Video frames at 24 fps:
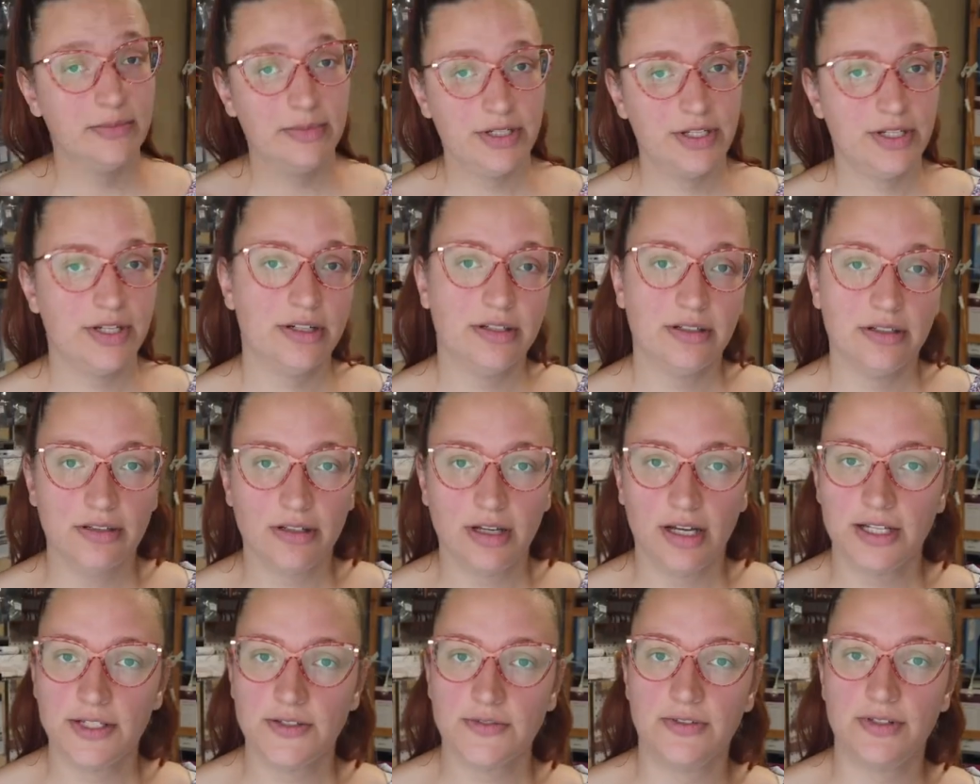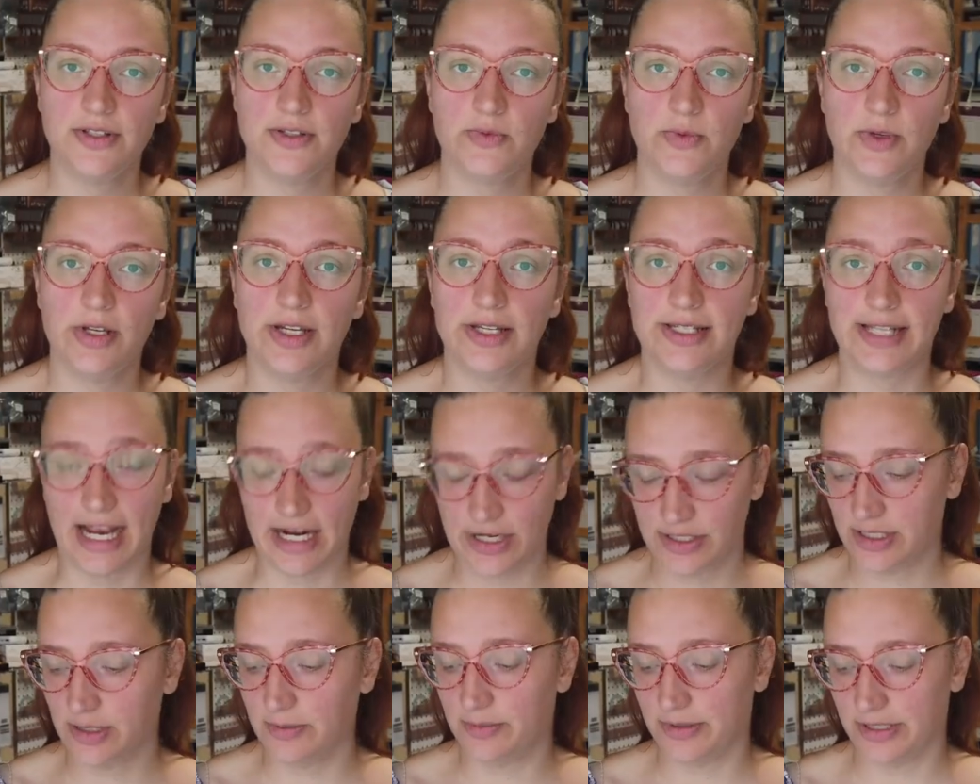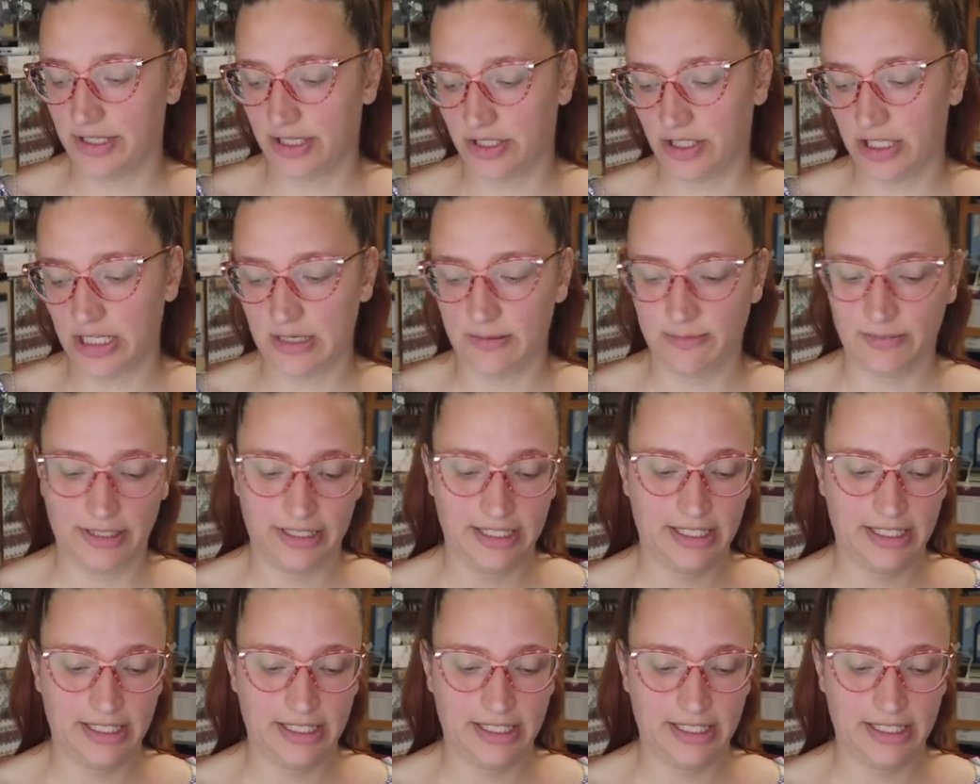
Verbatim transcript: The material cost for this wig is actually pretty cheap.